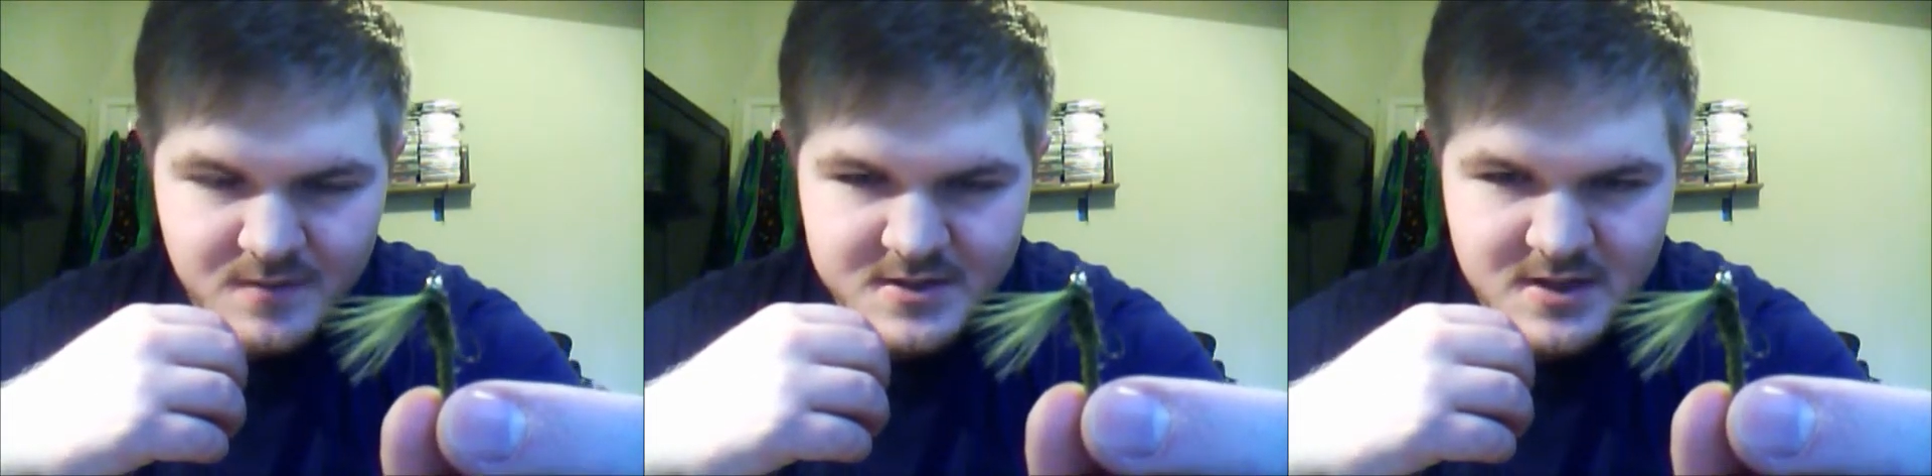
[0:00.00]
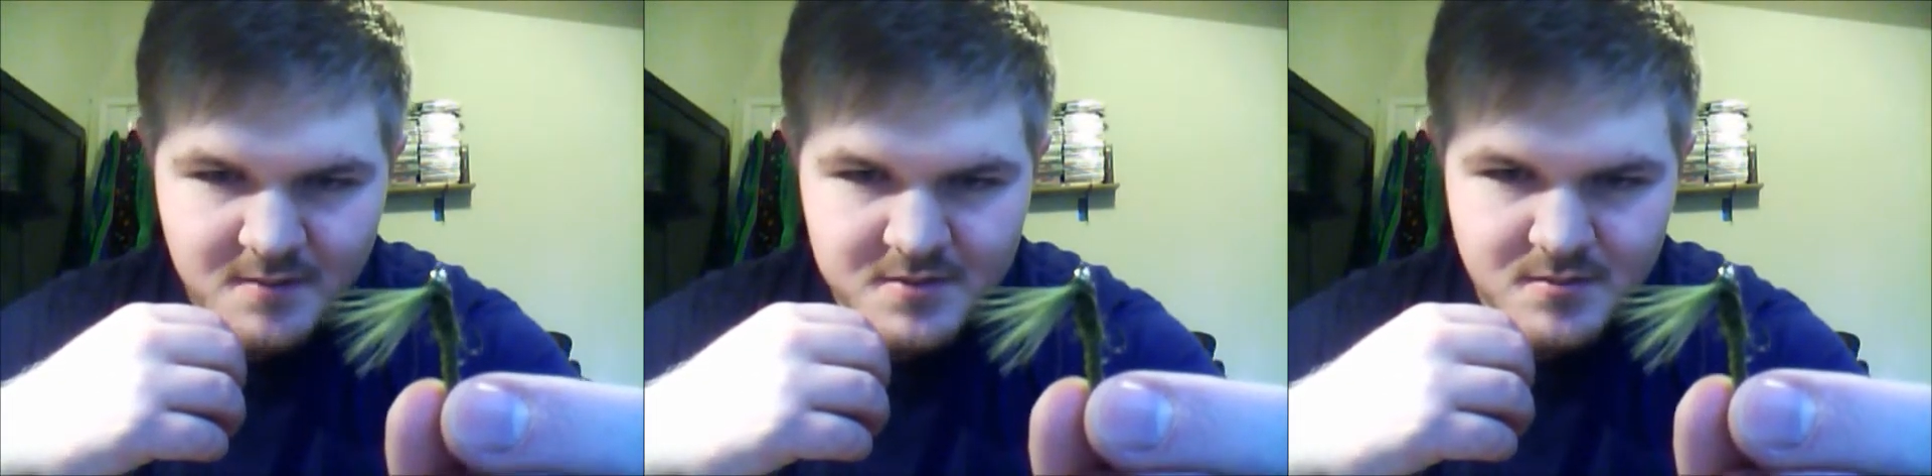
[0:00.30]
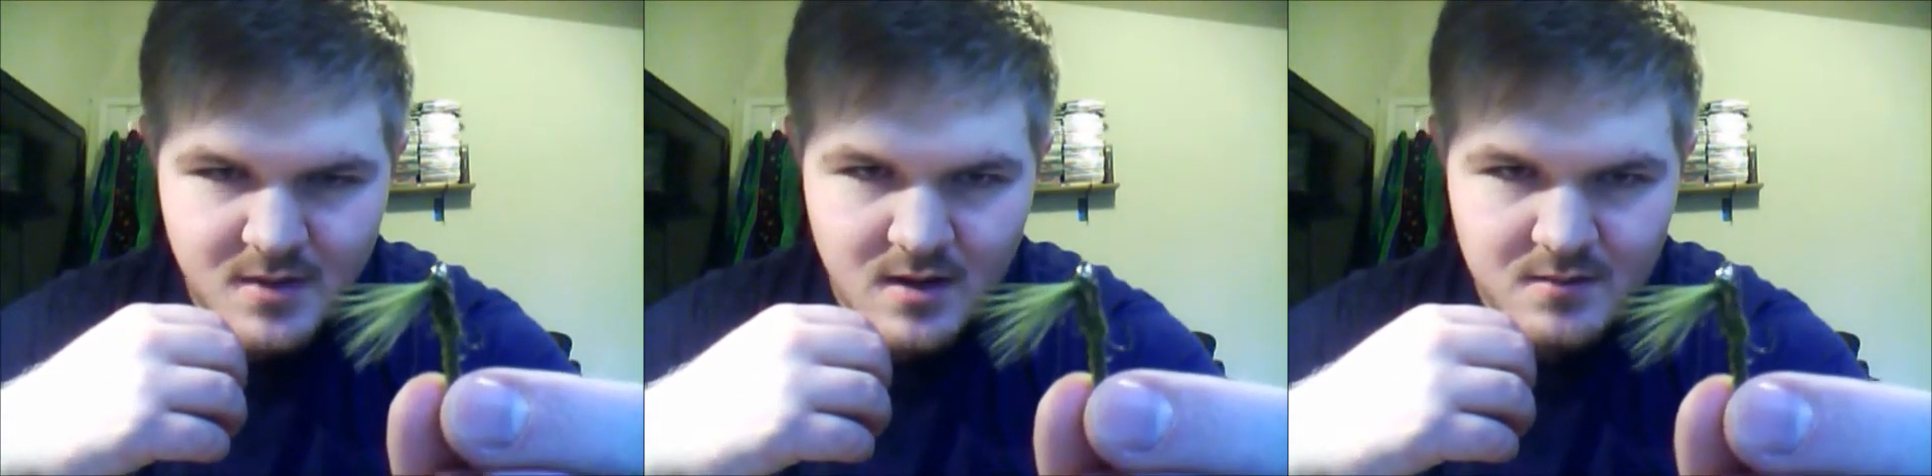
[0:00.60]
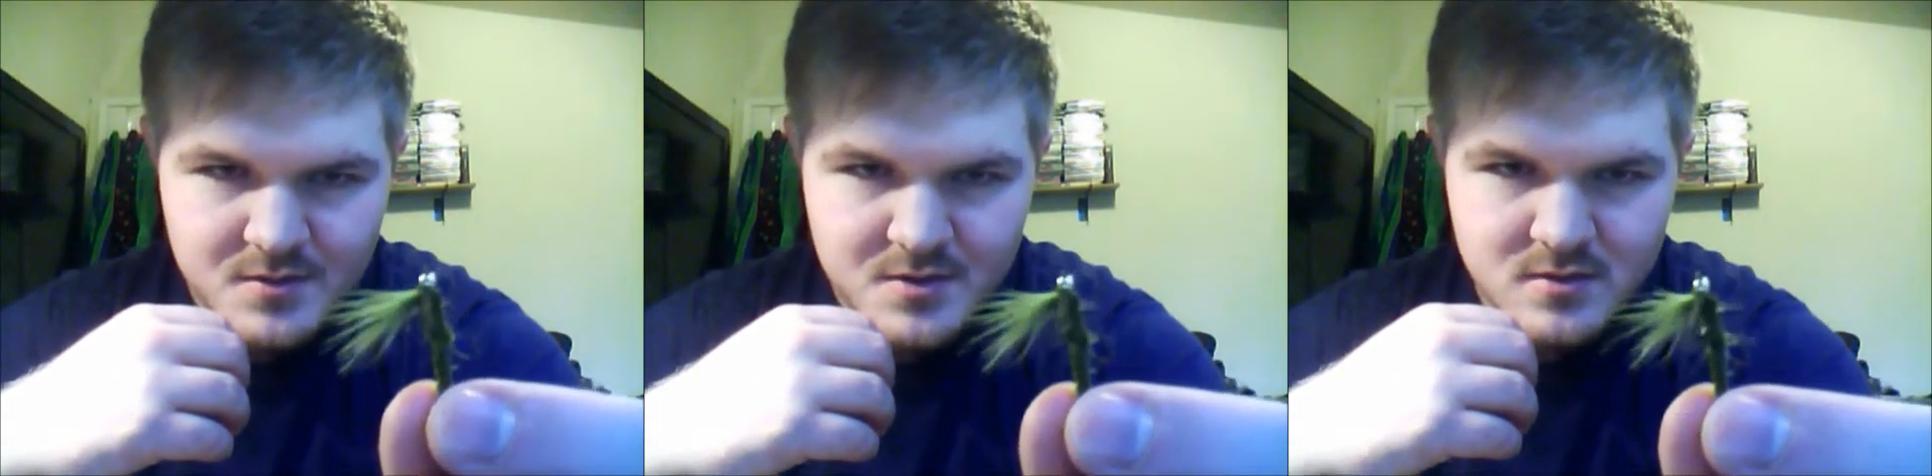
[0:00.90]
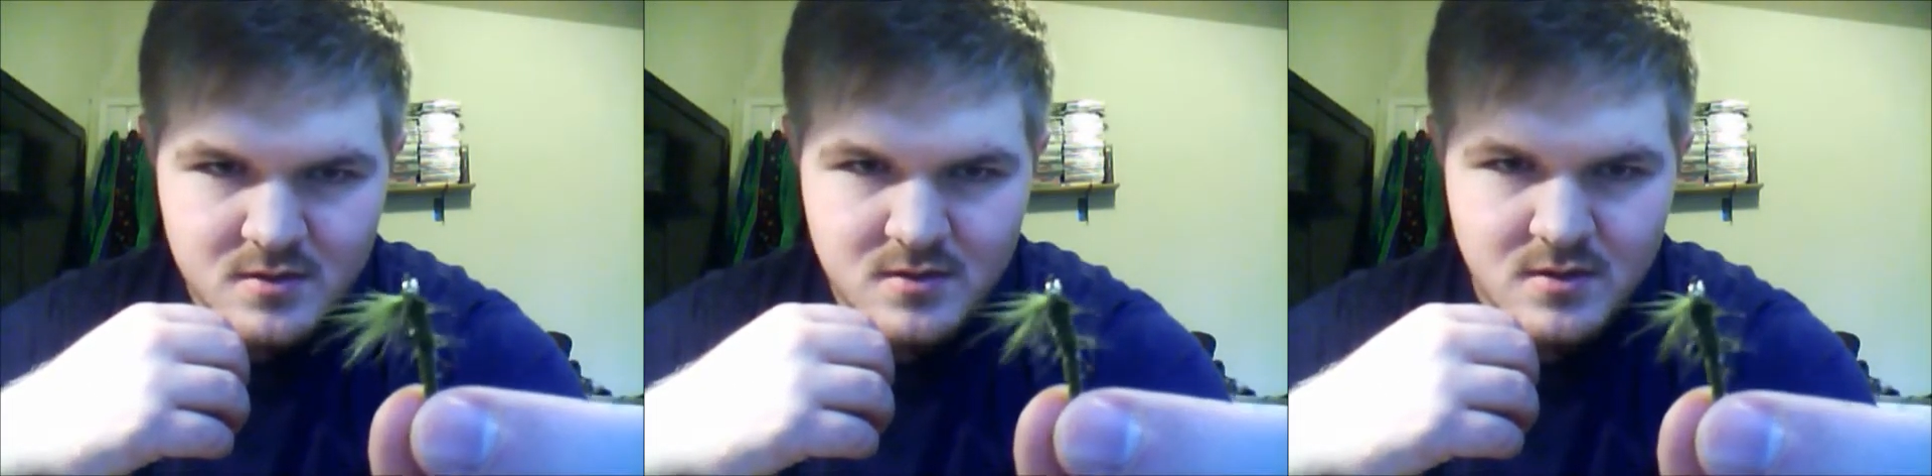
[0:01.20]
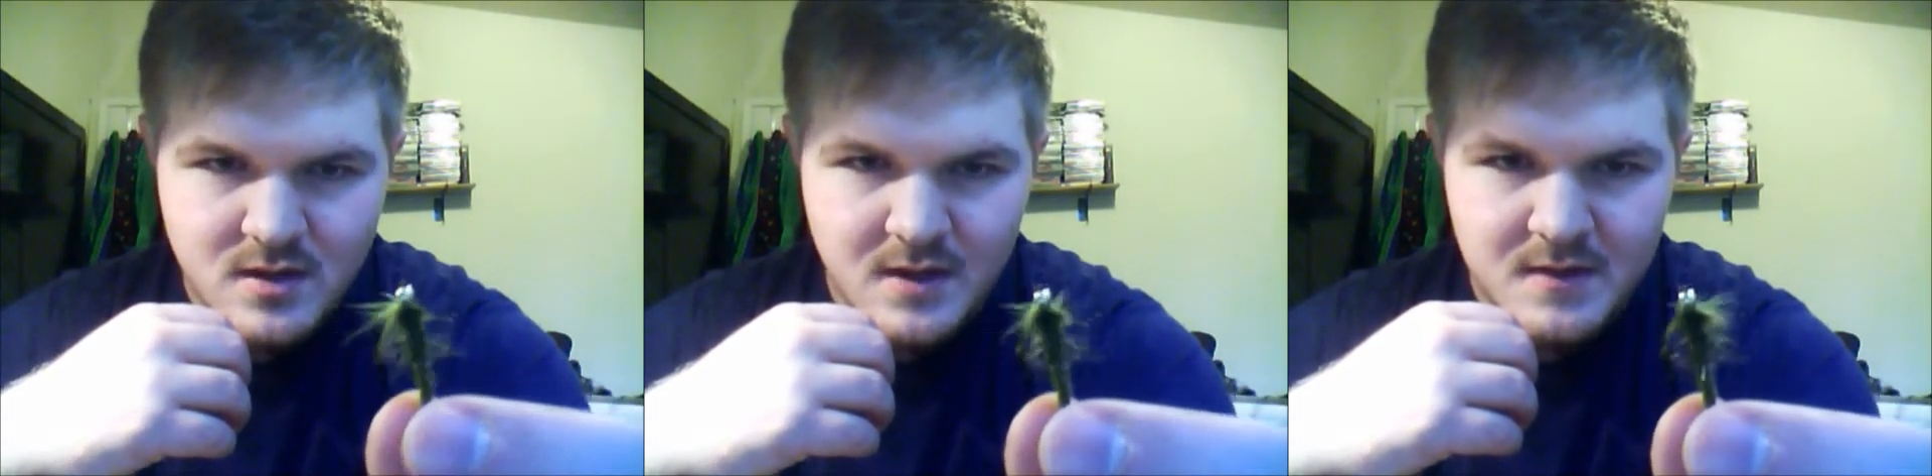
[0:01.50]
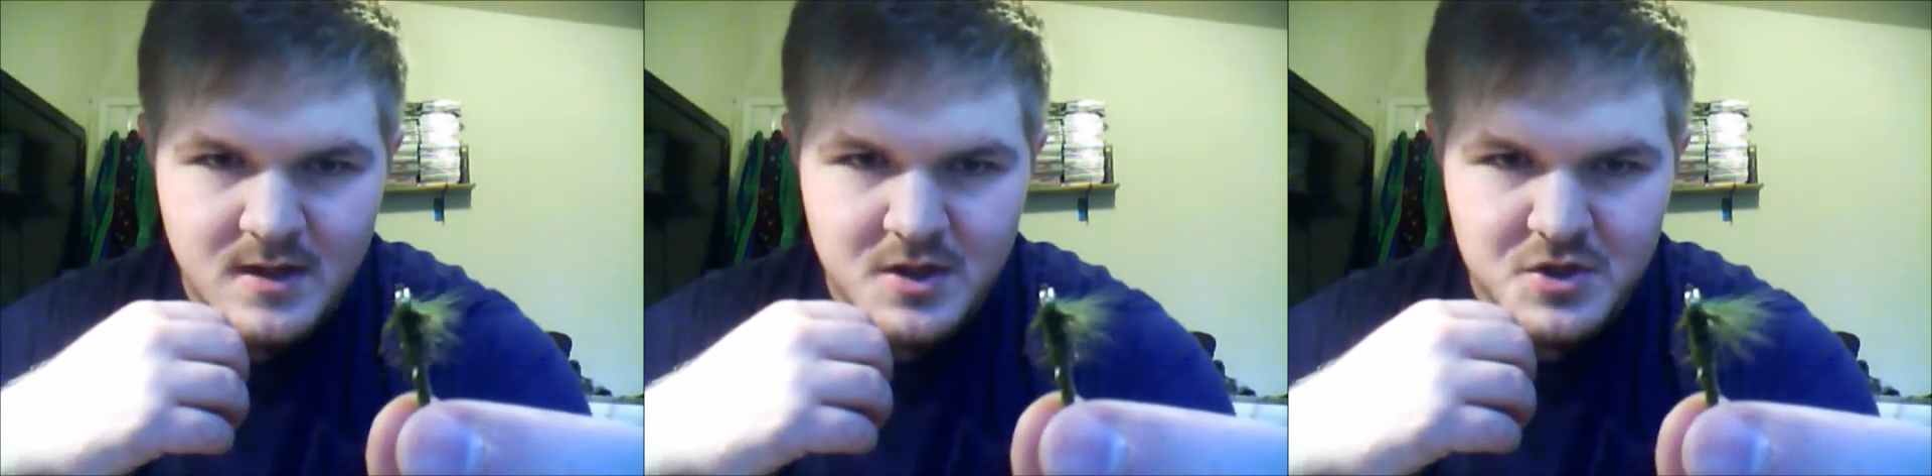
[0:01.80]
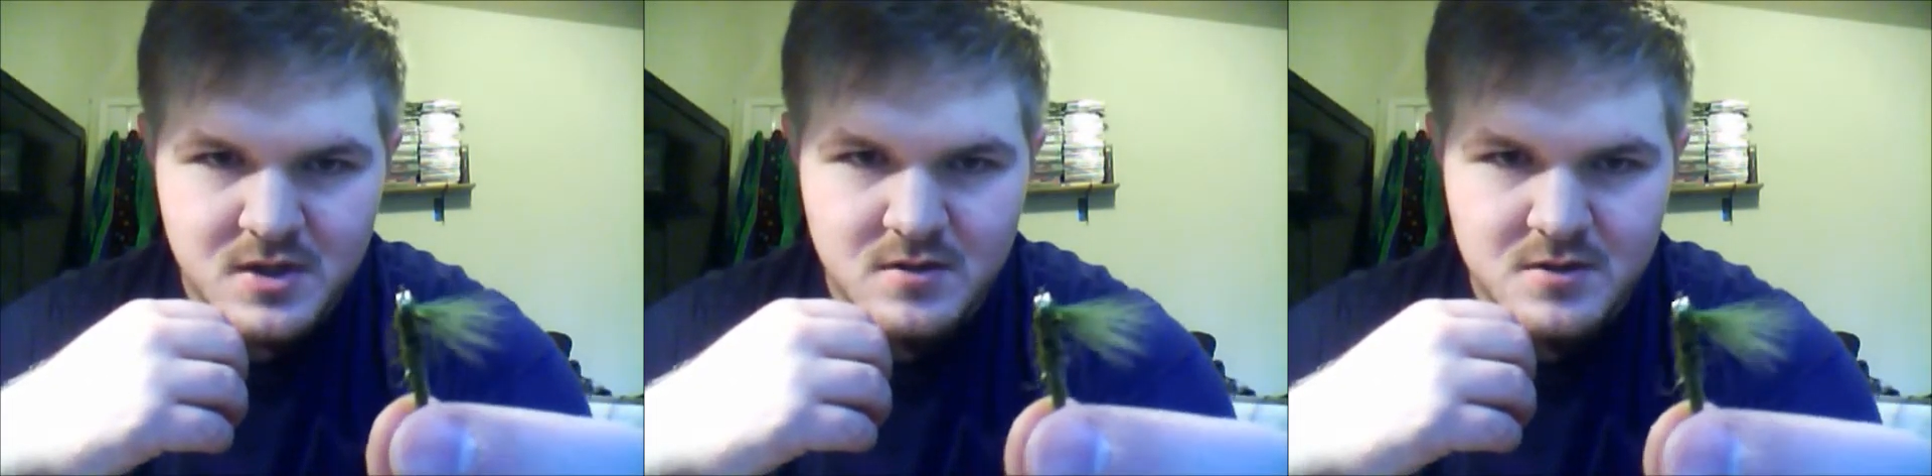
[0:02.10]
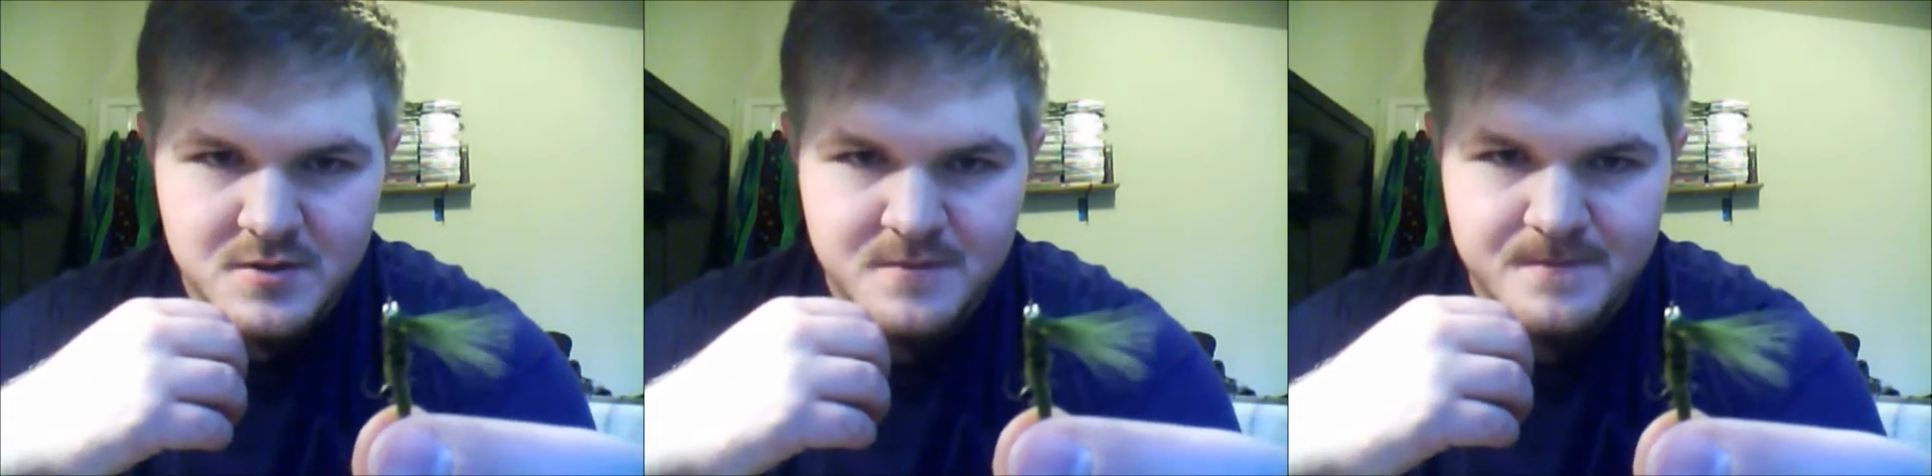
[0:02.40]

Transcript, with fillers: tops and bottoms to get the legs and gills.